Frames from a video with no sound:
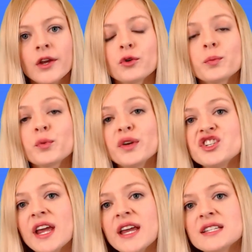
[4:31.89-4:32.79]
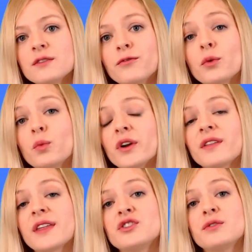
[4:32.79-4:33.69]
You're appreciated for work
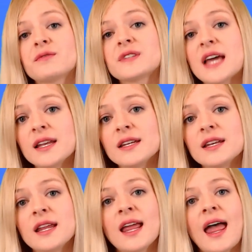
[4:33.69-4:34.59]
that you've done,